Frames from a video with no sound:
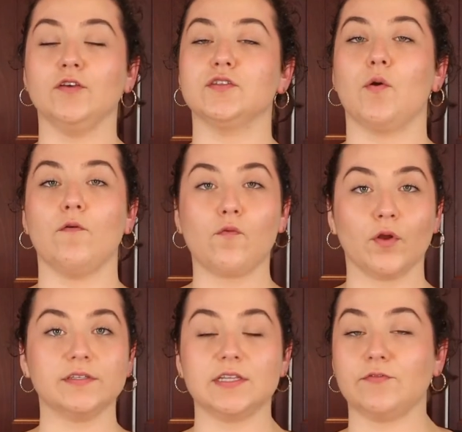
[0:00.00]
So of
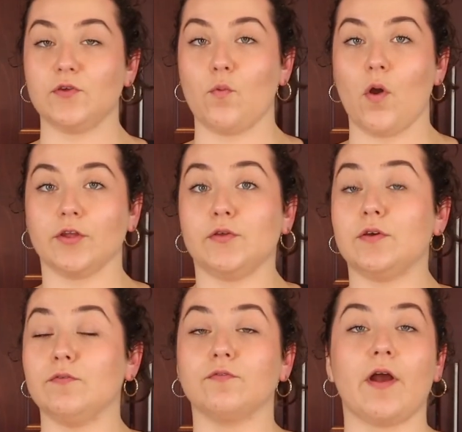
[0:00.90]
course, if you want, you
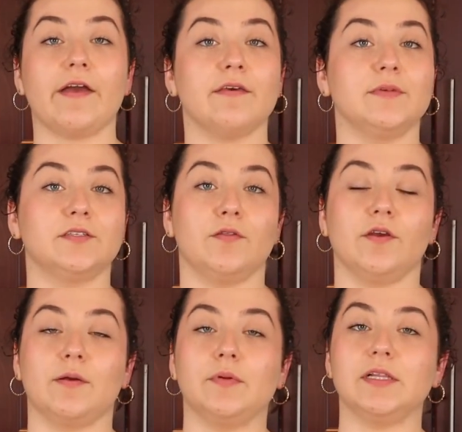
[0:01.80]
can fry them until
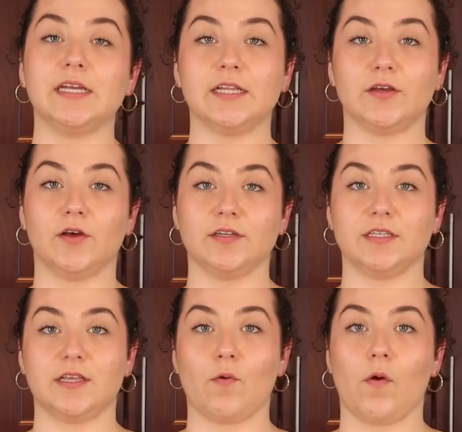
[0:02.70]
they're completely cooked
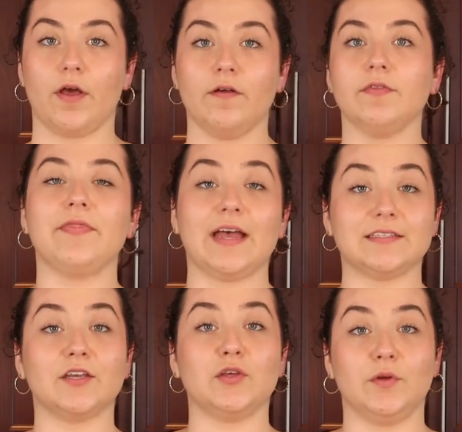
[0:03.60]
in the oil.
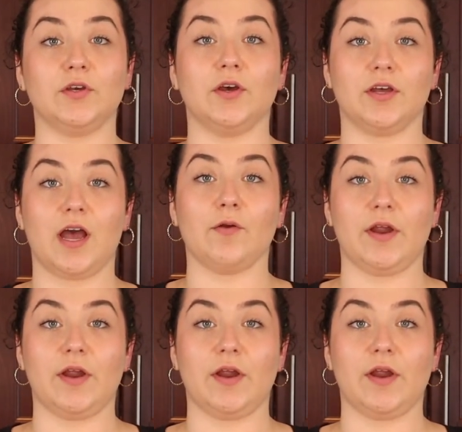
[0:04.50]
That's how you would cook a